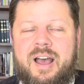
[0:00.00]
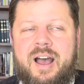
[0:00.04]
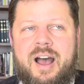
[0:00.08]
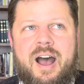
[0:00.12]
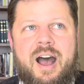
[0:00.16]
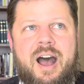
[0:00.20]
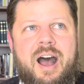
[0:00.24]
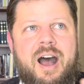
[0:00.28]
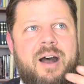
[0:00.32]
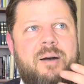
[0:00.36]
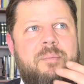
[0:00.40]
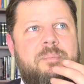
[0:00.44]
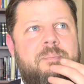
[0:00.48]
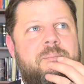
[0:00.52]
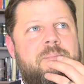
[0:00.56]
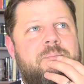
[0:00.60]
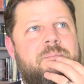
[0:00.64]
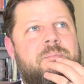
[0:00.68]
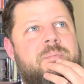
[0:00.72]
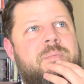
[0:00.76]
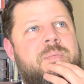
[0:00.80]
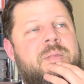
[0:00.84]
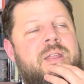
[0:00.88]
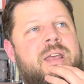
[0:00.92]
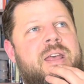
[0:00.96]
Um,
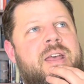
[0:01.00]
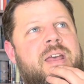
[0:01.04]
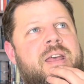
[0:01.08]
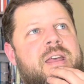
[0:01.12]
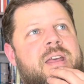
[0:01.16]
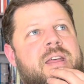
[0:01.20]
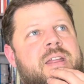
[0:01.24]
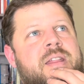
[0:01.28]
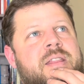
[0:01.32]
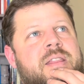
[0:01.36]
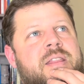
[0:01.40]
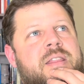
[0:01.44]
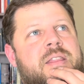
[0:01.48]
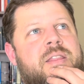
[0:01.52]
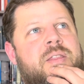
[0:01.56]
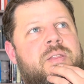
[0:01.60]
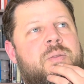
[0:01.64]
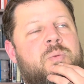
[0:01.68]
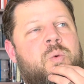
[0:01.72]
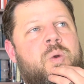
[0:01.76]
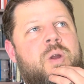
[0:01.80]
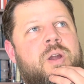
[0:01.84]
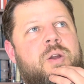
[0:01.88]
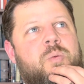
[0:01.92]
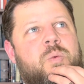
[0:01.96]

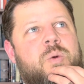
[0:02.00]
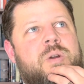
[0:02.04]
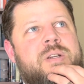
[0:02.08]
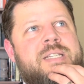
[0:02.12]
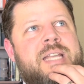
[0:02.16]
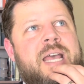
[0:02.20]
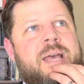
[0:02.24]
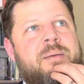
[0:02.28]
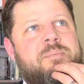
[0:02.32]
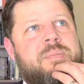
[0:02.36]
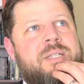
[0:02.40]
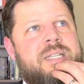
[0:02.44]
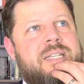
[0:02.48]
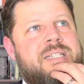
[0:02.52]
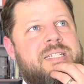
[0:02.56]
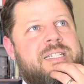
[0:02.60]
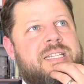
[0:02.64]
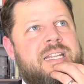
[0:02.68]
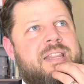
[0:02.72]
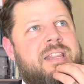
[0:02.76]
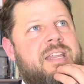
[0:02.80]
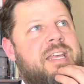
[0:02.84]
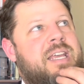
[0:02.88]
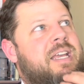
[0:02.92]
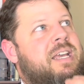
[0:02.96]
we're, we're tempted to
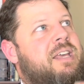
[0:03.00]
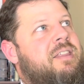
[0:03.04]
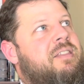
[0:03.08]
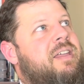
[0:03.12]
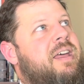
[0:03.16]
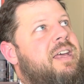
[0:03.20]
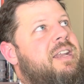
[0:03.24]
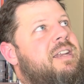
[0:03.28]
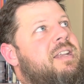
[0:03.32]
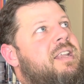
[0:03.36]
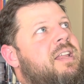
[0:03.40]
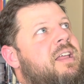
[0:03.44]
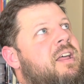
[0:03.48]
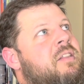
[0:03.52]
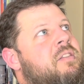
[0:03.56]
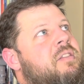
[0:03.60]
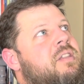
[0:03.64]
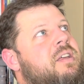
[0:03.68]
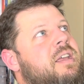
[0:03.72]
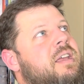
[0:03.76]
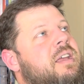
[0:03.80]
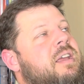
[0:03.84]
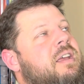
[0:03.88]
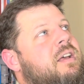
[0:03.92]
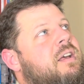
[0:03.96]
think that
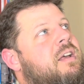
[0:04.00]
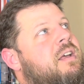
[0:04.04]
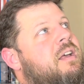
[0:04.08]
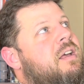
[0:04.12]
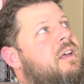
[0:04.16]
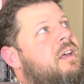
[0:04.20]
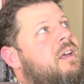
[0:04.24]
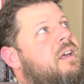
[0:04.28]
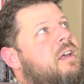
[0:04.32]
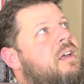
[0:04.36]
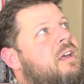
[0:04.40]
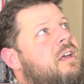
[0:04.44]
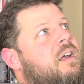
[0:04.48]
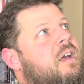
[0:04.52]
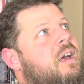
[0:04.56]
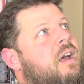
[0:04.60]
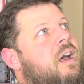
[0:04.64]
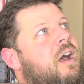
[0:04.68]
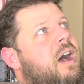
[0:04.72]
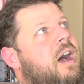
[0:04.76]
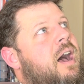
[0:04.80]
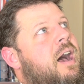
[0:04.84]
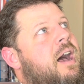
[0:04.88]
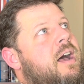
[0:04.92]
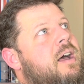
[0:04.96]
the
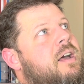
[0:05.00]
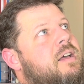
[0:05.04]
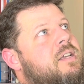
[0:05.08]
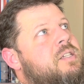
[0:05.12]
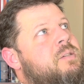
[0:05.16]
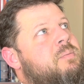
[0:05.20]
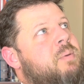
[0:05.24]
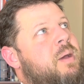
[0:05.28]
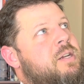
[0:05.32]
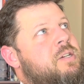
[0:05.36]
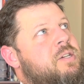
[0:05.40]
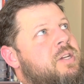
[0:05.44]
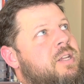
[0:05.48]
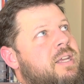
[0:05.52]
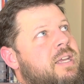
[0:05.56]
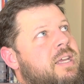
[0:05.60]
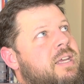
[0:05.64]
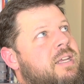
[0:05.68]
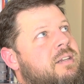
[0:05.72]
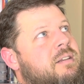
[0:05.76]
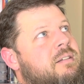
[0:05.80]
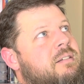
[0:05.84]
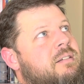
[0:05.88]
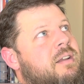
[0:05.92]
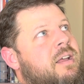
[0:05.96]
uh, especially
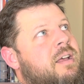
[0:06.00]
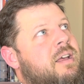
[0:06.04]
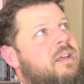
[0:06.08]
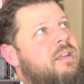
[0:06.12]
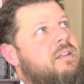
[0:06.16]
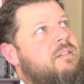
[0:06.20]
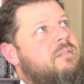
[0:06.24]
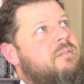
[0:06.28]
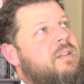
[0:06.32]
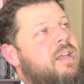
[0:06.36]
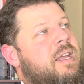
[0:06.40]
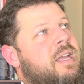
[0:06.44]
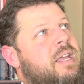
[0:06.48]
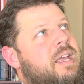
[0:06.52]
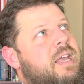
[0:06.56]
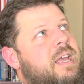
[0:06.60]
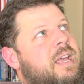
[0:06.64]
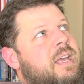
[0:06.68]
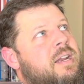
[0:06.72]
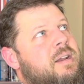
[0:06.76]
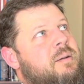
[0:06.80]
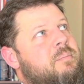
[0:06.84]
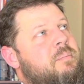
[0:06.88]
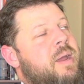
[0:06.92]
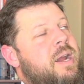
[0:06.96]
in, uh,
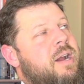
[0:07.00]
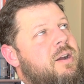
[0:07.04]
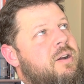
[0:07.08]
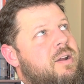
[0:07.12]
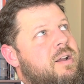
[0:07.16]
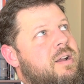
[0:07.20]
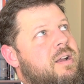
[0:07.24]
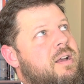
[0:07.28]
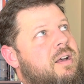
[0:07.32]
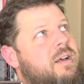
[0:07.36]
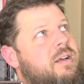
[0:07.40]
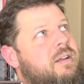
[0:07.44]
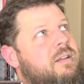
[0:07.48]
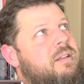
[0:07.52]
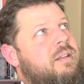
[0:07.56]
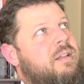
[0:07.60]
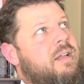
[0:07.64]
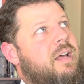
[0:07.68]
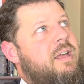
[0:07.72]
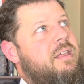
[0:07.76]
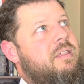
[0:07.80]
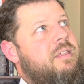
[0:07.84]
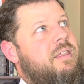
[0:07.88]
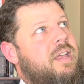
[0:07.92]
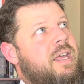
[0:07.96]
in America,
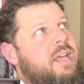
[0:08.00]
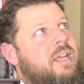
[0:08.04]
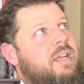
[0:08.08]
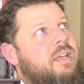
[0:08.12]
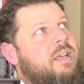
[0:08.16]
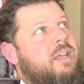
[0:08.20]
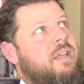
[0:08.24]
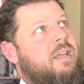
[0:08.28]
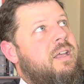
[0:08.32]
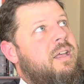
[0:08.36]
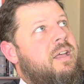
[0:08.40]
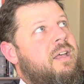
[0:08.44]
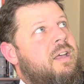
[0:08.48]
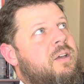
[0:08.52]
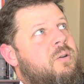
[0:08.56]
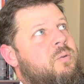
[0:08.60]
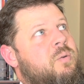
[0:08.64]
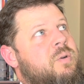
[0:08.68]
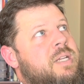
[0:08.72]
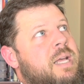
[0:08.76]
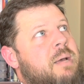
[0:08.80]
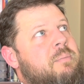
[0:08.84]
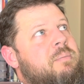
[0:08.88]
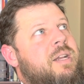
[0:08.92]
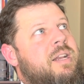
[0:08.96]
I think, we're
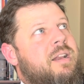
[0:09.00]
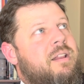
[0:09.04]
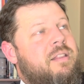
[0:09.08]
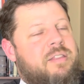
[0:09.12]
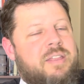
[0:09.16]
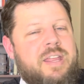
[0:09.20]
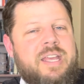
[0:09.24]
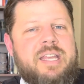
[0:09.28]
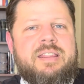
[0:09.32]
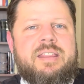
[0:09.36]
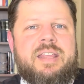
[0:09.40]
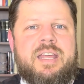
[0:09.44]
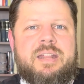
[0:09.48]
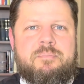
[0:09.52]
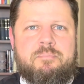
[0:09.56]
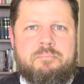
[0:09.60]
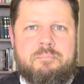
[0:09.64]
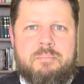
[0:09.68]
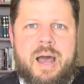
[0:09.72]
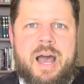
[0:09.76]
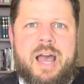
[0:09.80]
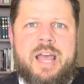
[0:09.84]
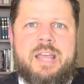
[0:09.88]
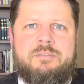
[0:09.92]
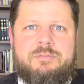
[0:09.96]
tempted to think that
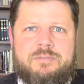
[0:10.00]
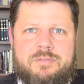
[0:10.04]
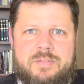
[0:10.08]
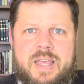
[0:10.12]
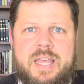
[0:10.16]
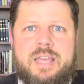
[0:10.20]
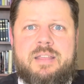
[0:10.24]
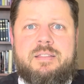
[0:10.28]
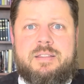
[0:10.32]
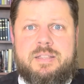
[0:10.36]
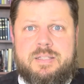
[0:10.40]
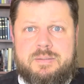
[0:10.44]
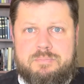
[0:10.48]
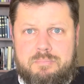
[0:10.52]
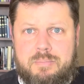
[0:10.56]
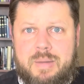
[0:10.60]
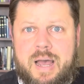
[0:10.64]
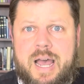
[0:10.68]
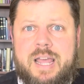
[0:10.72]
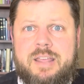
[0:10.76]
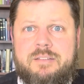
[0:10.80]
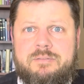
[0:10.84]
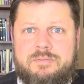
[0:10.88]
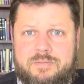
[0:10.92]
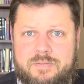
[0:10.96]
my faith is
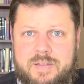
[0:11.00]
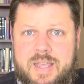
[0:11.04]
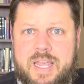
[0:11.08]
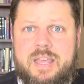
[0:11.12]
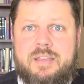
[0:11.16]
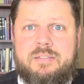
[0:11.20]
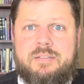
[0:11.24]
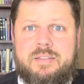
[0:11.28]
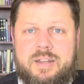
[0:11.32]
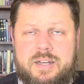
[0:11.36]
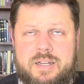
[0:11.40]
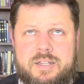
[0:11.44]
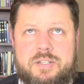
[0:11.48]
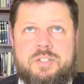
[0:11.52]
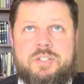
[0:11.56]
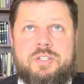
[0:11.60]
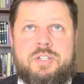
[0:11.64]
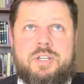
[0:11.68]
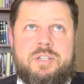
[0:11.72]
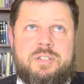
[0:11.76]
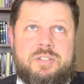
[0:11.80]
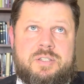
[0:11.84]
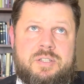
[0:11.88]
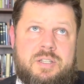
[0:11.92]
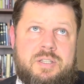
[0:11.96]
my faith and it's
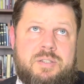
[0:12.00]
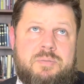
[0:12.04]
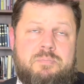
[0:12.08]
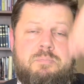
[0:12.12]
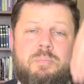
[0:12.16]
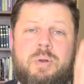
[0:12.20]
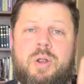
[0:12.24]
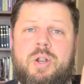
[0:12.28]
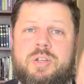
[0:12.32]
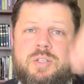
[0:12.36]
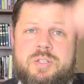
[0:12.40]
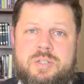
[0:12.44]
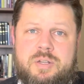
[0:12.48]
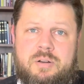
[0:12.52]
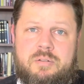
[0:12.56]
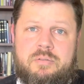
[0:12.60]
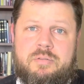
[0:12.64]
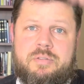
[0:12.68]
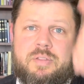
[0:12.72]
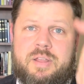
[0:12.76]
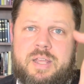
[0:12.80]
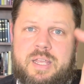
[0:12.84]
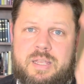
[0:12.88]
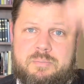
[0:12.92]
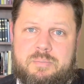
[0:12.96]
just this personal
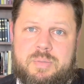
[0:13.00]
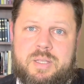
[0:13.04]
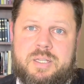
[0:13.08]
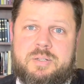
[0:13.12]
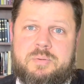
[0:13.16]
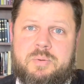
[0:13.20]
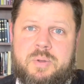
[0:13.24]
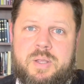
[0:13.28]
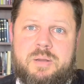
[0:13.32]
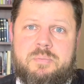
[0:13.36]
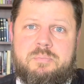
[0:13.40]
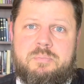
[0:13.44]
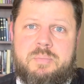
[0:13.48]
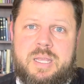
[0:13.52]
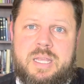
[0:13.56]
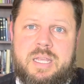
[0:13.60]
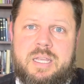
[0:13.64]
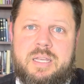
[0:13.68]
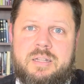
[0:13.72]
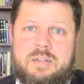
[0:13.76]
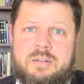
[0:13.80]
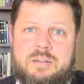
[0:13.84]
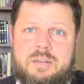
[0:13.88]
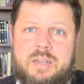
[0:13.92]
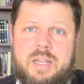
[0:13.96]
thing between me
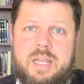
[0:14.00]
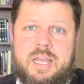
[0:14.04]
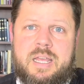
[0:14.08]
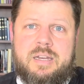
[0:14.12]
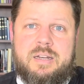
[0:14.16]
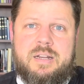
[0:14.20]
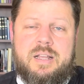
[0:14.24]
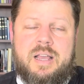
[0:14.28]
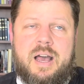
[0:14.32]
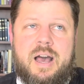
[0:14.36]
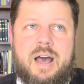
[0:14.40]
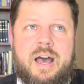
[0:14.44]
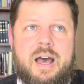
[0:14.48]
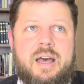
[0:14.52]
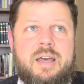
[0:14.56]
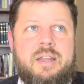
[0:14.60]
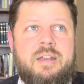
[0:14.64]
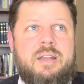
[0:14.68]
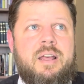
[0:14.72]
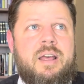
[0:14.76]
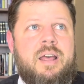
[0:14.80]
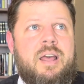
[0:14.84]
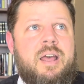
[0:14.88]
and, and God.